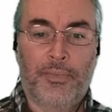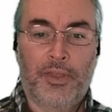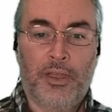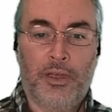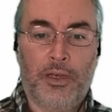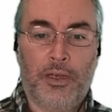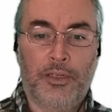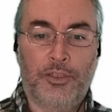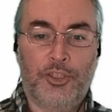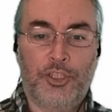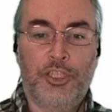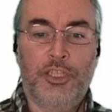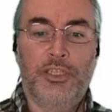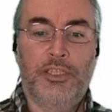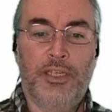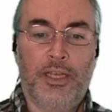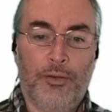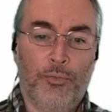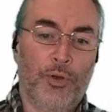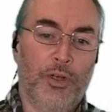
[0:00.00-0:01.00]

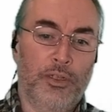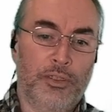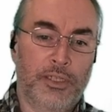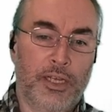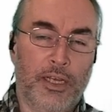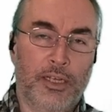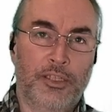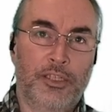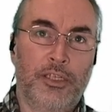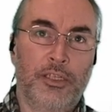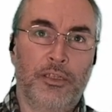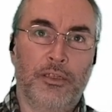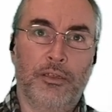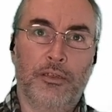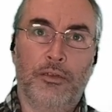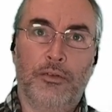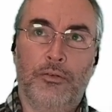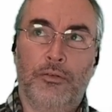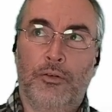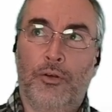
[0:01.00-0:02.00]

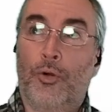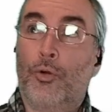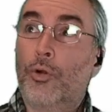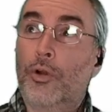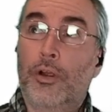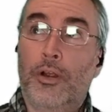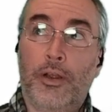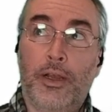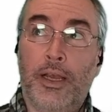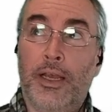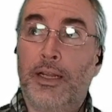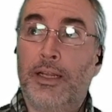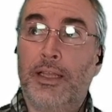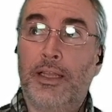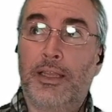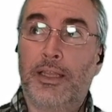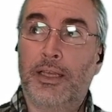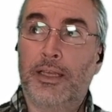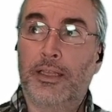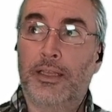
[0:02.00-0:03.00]
Take-Two, or
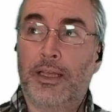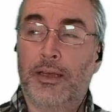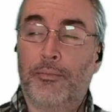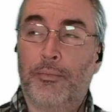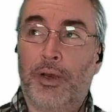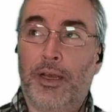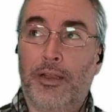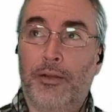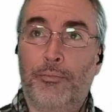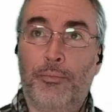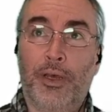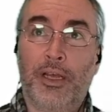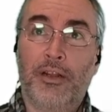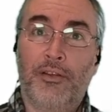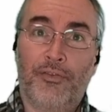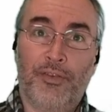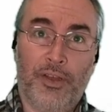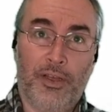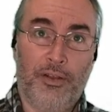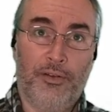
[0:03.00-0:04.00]
anything that might
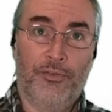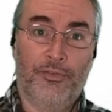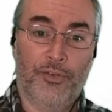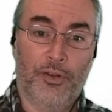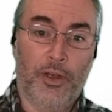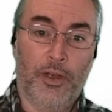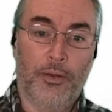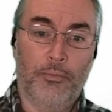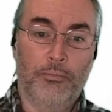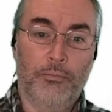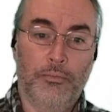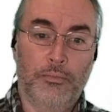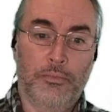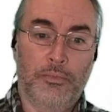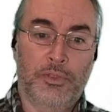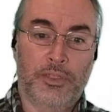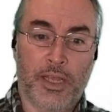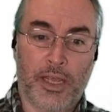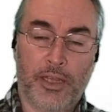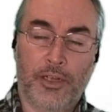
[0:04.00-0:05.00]
benefit from
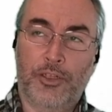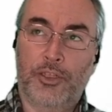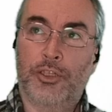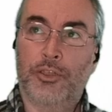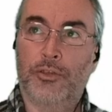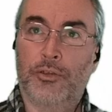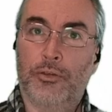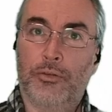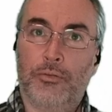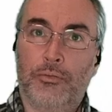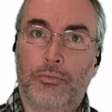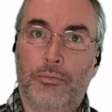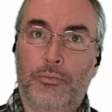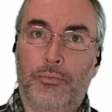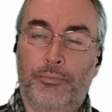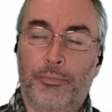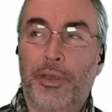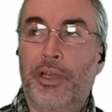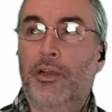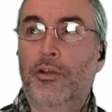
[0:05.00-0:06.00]
Take-Two
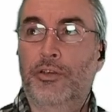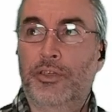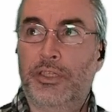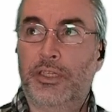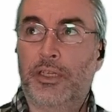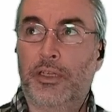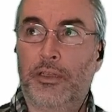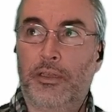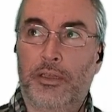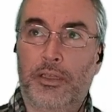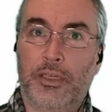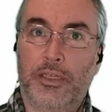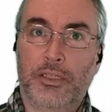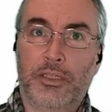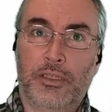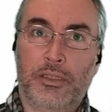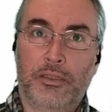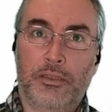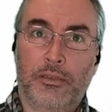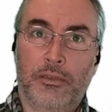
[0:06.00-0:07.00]
piercing
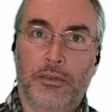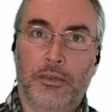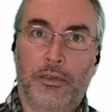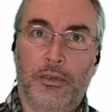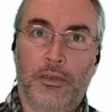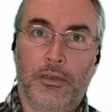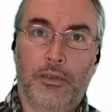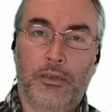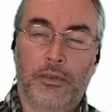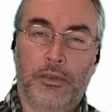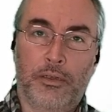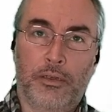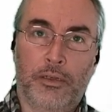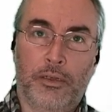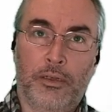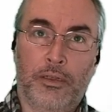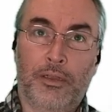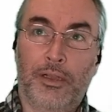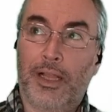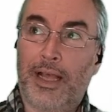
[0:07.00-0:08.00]
this
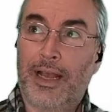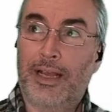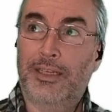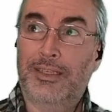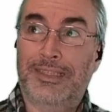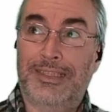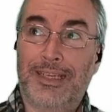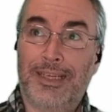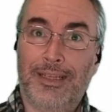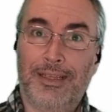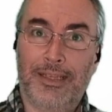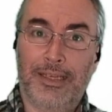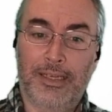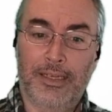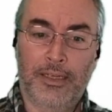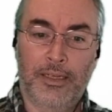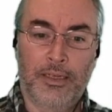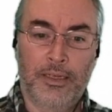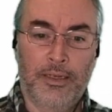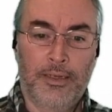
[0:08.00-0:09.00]
glass
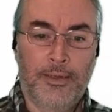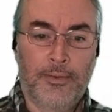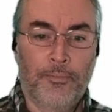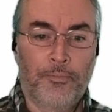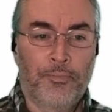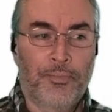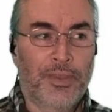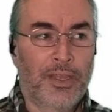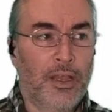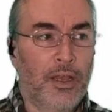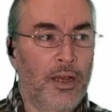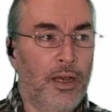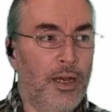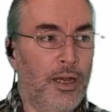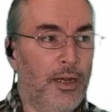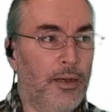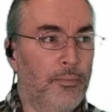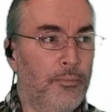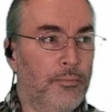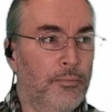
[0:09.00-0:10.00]
ceiling.
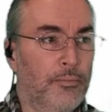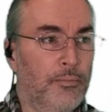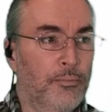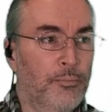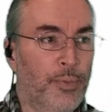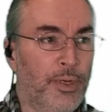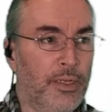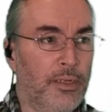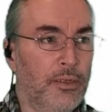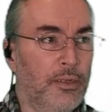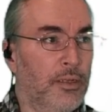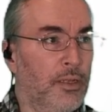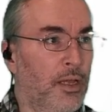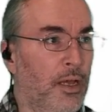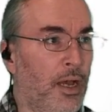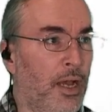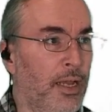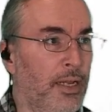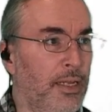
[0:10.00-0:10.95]
But I